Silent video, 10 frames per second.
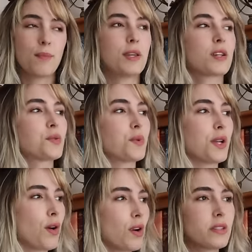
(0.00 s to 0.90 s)
Because
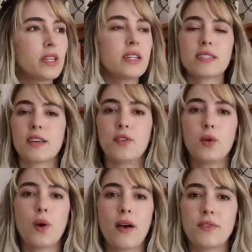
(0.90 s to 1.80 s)
regardless if
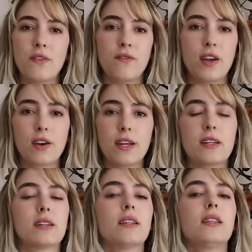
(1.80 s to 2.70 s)
you have a very
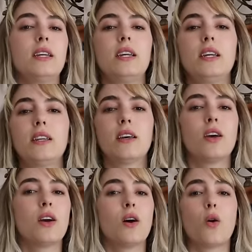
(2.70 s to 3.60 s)
clean,
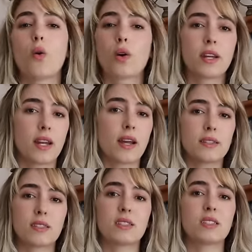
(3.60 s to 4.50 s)

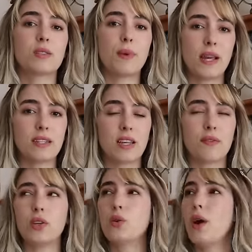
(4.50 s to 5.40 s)
organized space,
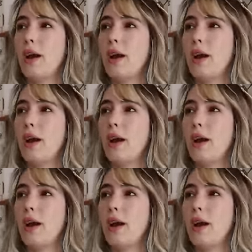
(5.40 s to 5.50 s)
if you